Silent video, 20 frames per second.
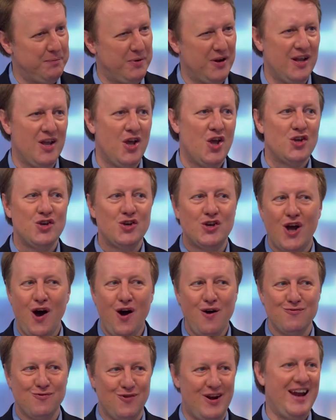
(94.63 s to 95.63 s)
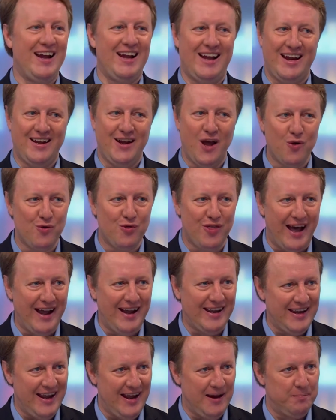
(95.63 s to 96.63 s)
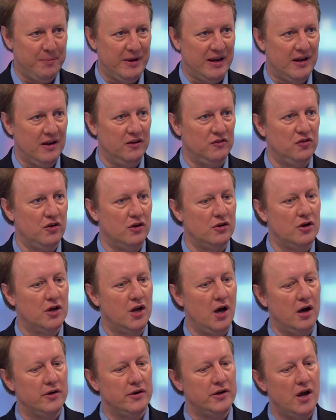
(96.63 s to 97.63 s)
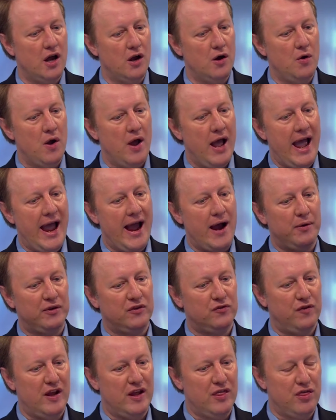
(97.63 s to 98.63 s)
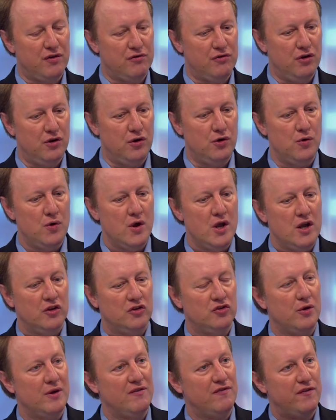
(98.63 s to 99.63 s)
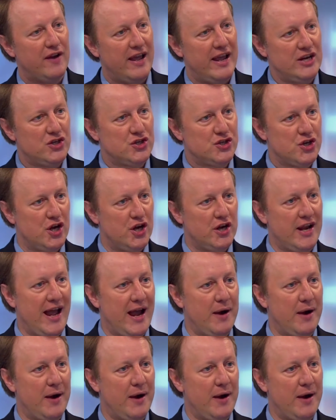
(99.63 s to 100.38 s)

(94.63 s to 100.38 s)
But you can't really know that yet, because you can't know how it's fed through to inflation,